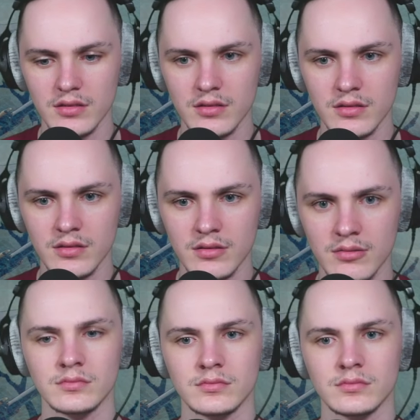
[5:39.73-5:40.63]

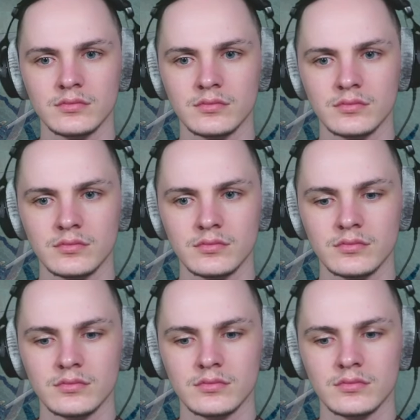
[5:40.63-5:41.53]

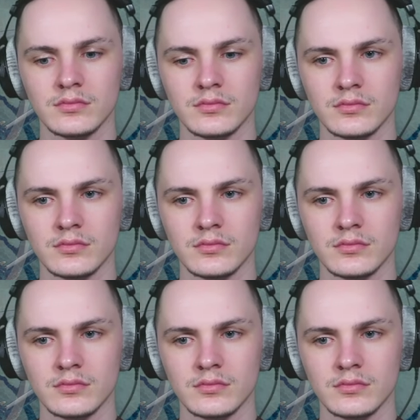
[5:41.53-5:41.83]
Nothing is said.